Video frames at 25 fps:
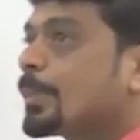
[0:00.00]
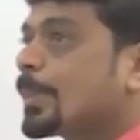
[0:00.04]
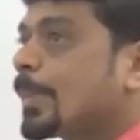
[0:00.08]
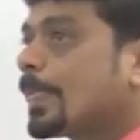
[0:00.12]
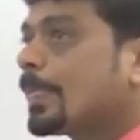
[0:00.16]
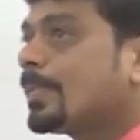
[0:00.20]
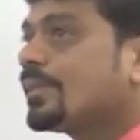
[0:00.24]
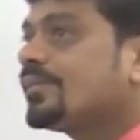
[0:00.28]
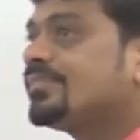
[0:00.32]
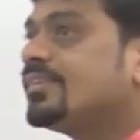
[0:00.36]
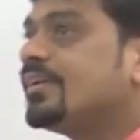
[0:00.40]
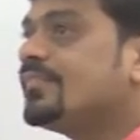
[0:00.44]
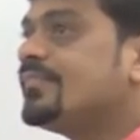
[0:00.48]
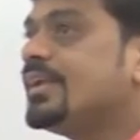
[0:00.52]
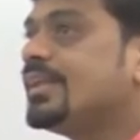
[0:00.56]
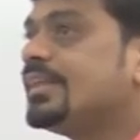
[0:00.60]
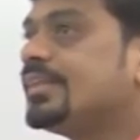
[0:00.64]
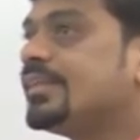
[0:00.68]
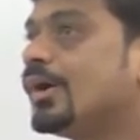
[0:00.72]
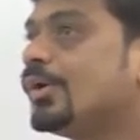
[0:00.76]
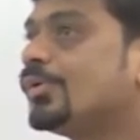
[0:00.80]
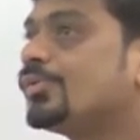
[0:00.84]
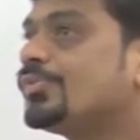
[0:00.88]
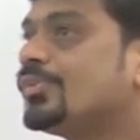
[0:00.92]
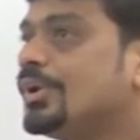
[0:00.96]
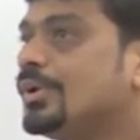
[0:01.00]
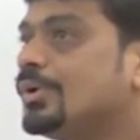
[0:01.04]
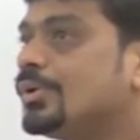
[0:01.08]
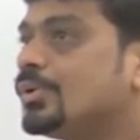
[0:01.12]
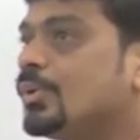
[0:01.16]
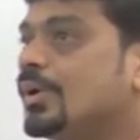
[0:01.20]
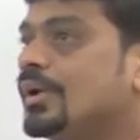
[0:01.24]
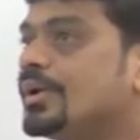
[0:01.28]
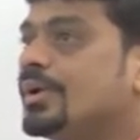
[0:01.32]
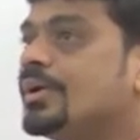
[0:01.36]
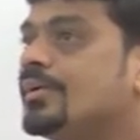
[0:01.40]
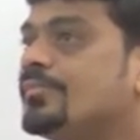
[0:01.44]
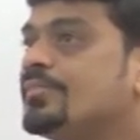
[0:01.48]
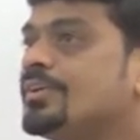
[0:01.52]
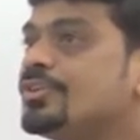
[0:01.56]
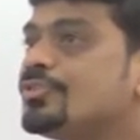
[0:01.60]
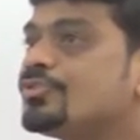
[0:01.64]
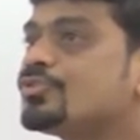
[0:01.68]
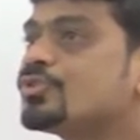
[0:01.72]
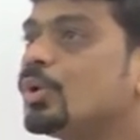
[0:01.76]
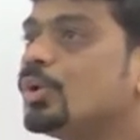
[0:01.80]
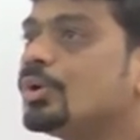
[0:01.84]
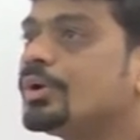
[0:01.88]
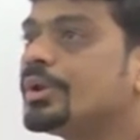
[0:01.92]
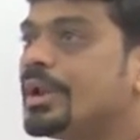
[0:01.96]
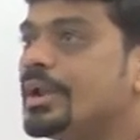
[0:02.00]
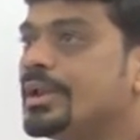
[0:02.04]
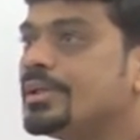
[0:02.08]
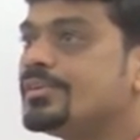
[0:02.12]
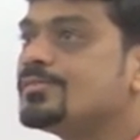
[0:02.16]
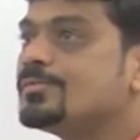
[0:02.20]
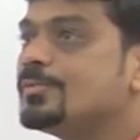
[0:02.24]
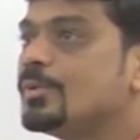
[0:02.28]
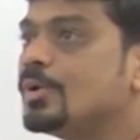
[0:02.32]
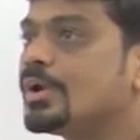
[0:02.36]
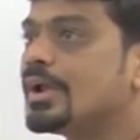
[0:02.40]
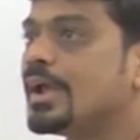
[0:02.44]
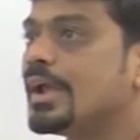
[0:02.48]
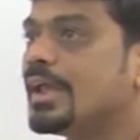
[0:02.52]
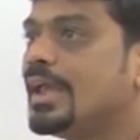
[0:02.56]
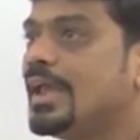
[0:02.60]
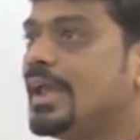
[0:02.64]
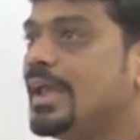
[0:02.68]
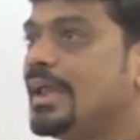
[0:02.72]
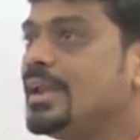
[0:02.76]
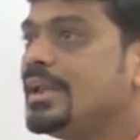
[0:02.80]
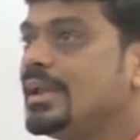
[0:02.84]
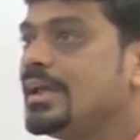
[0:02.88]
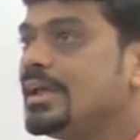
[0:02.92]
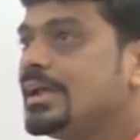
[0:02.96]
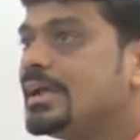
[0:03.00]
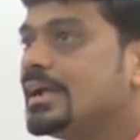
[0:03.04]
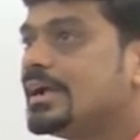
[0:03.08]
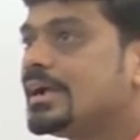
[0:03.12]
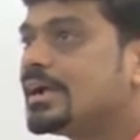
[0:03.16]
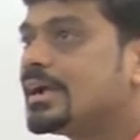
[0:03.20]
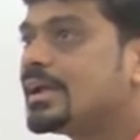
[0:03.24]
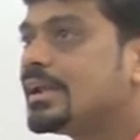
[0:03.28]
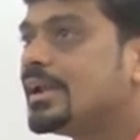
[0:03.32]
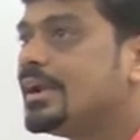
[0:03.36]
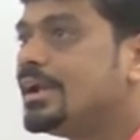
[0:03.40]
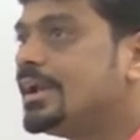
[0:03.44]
7,200. Which total is more again? Credit